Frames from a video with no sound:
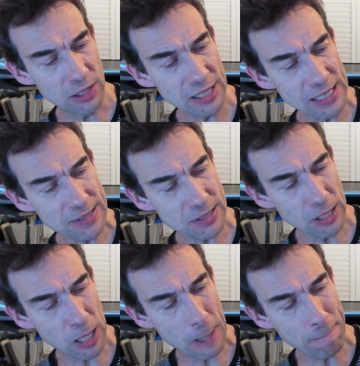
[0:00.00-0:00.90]
And these
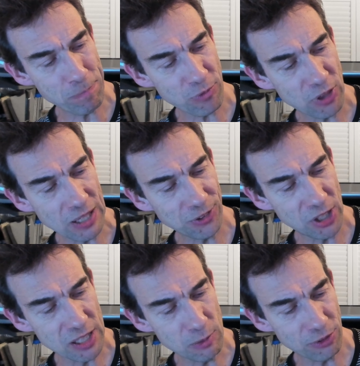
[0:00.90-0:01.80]
things
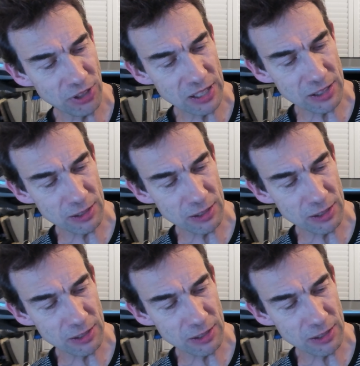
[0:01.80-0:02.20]
here, you would think